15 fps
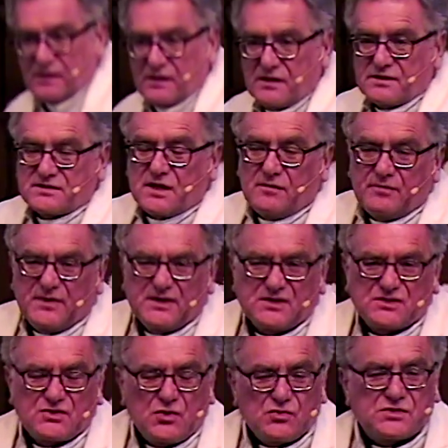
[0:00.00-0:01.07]
Something
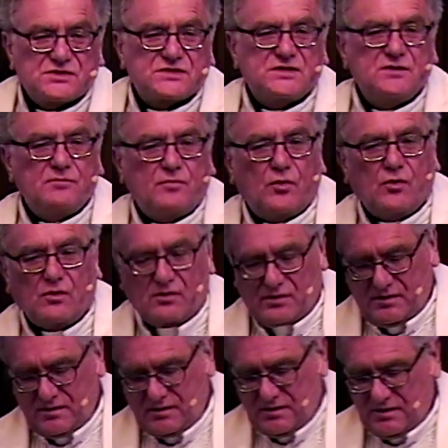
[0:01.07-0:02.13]
so simple
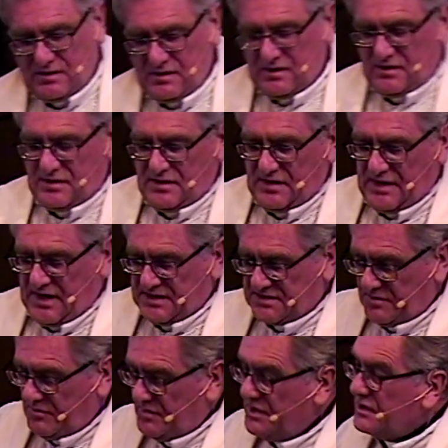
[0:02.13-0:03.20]
as a
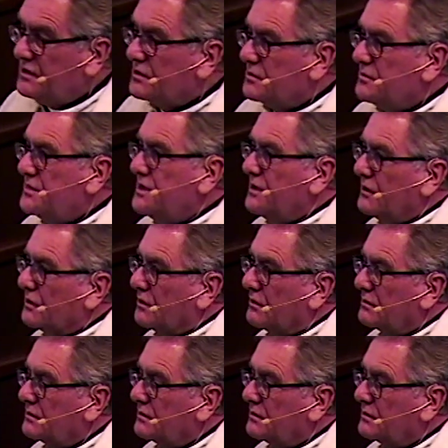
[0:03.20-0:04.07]
meager meal